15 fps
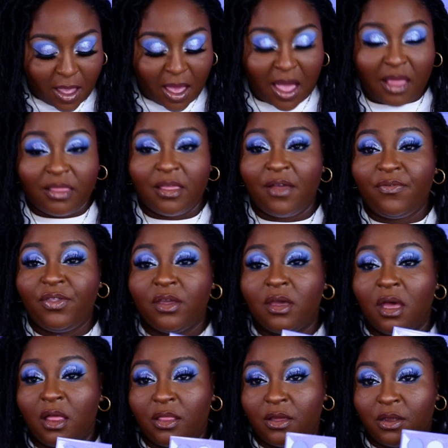I love the
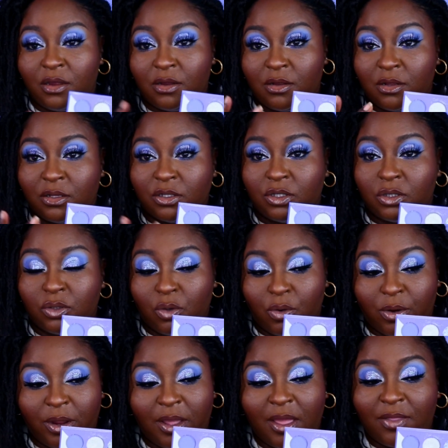color
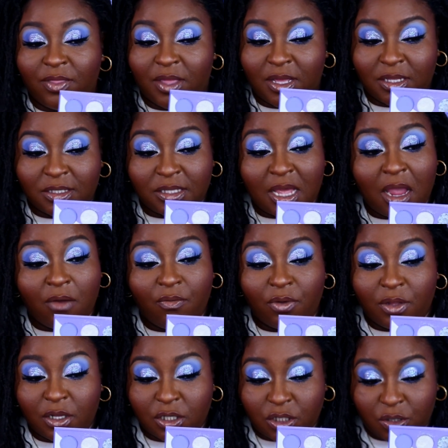story in this. I
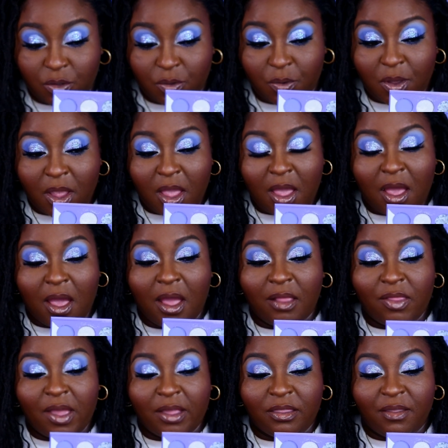really do. I
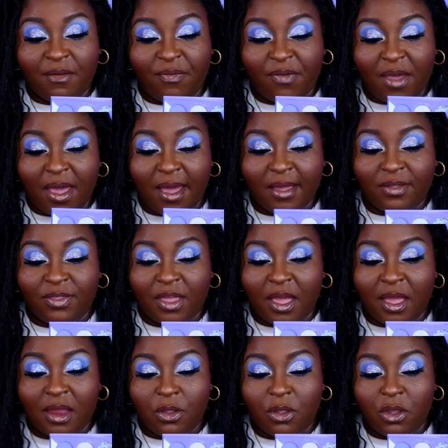like the fact
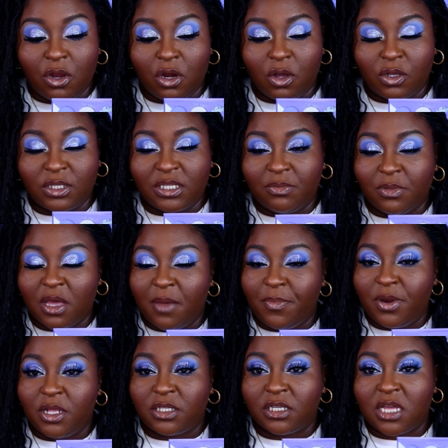that, you know, some
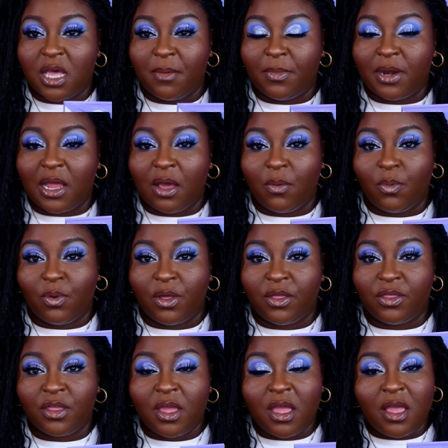companies are coming out
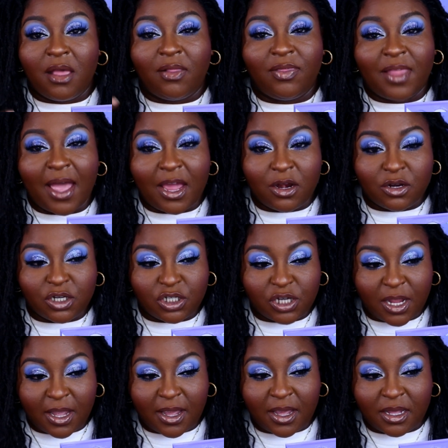with lighter
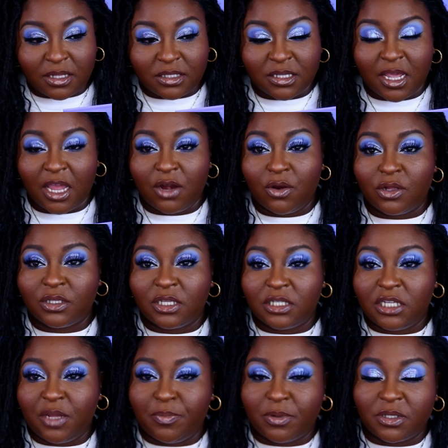shades, catering to
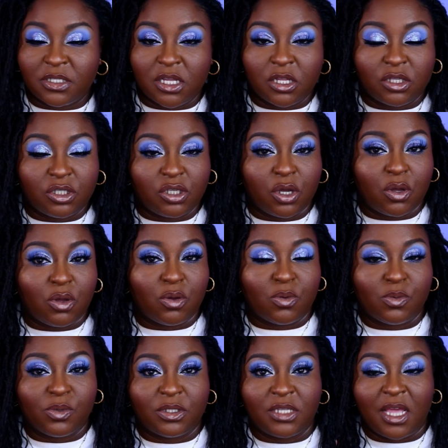deeper skin tones.